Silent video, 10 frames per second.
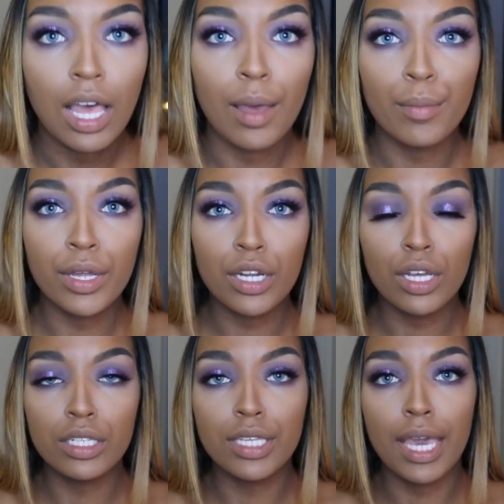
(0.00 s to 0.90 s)
I'm
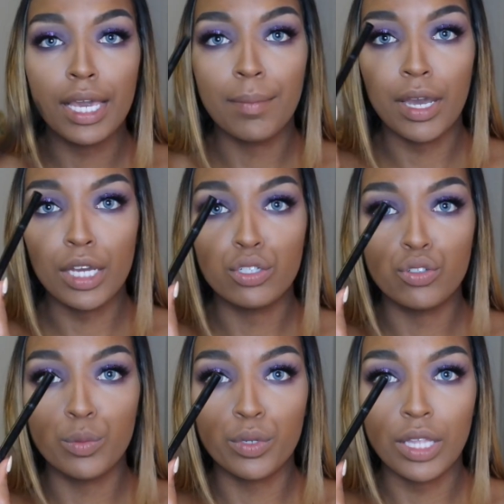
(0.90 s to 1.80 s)
gonna take my
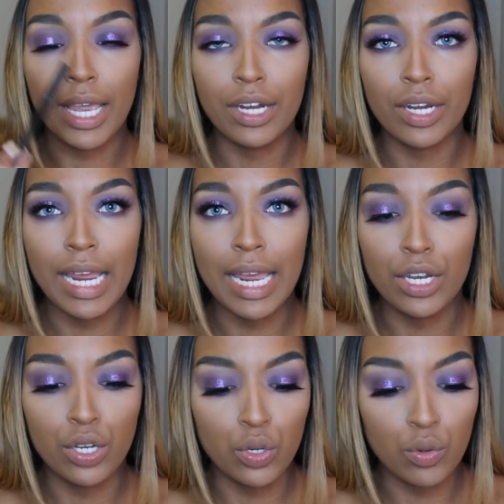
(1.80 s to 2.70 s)
Trooper liner
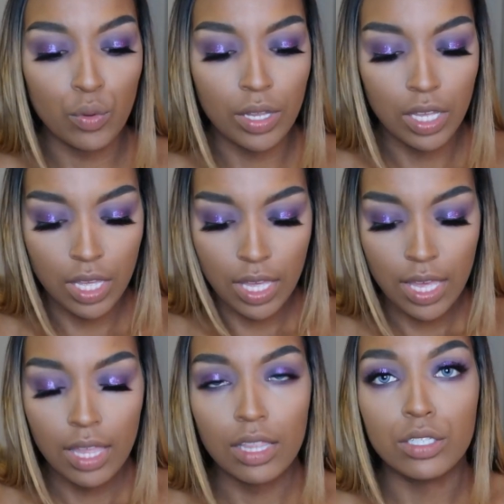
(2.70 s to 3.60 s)
and do
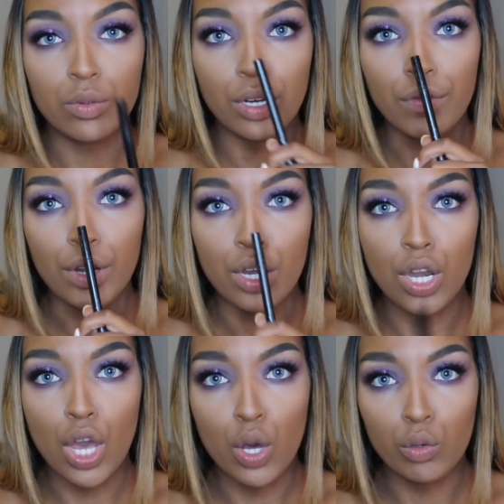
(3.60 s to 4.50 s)
the sort of
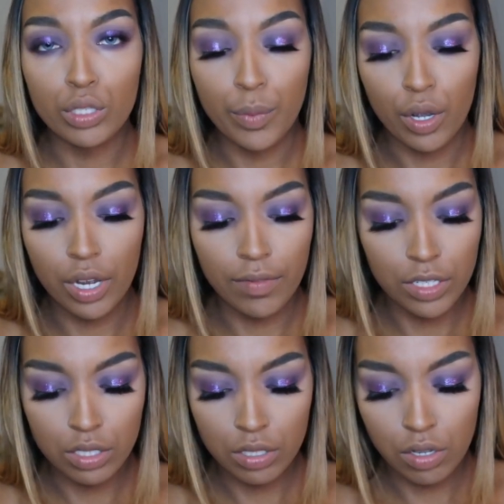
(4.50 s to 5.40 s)
nose part of
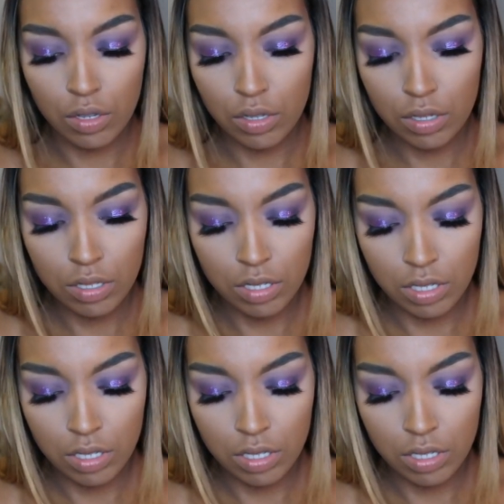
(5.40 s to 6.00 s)
the skull.